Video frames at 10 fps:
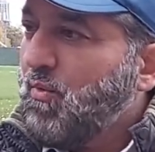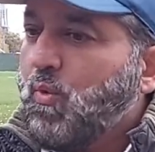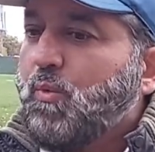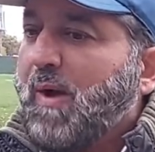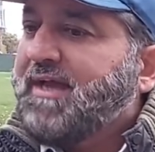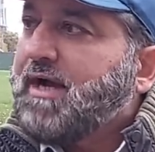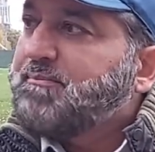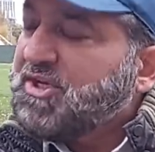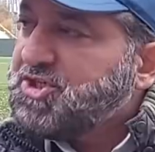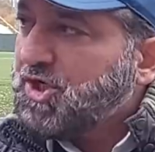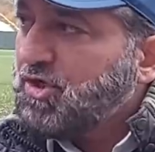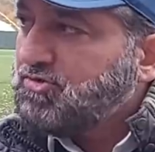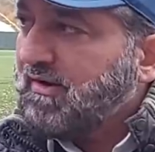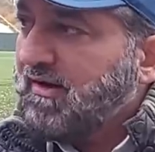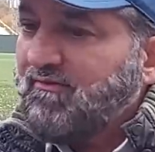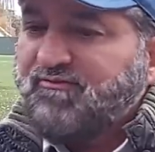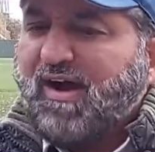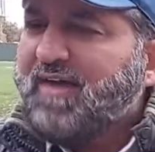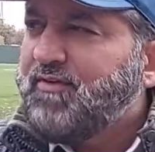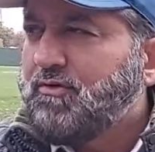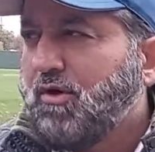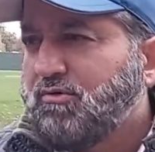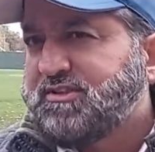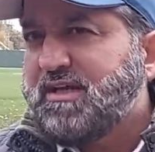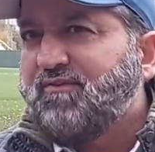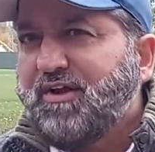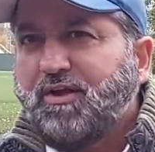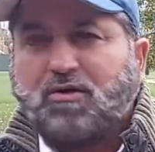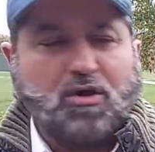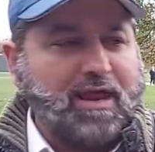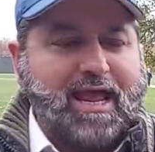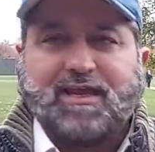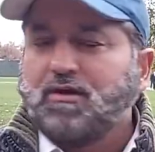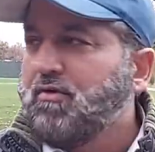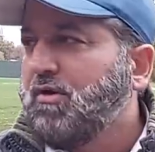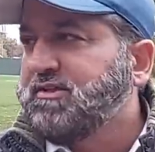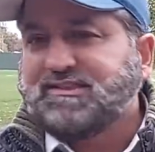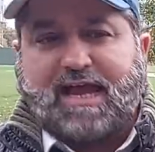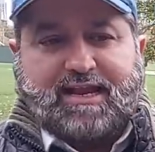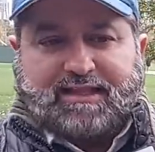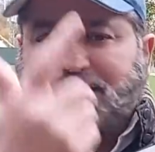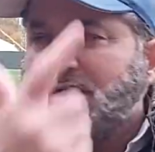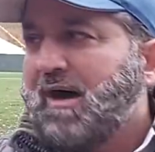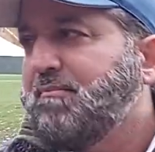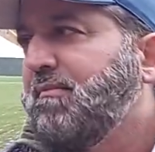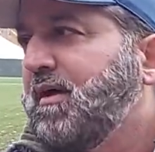We wake up the children, 5-year-olds, 7-year-olds, 8-year-olds, standing them up.